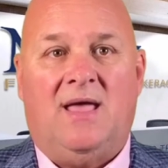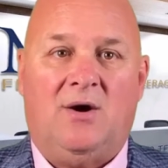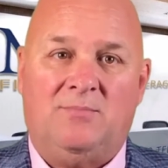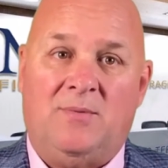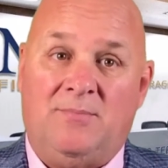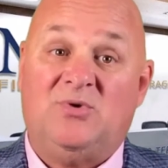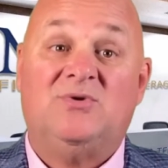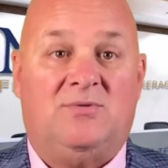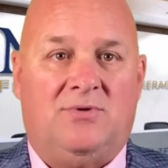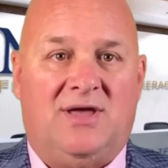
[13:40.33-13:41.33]
help you build
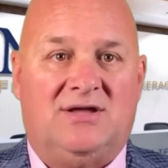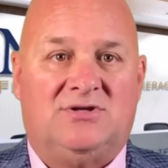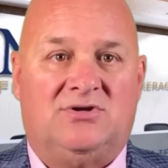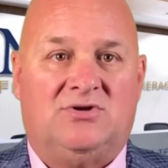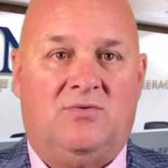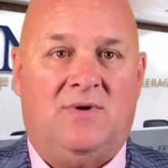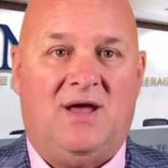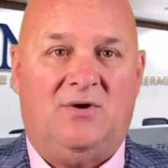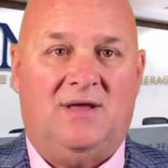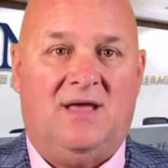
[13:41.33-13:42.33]
some cases
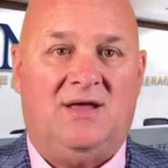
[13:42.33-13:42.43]
around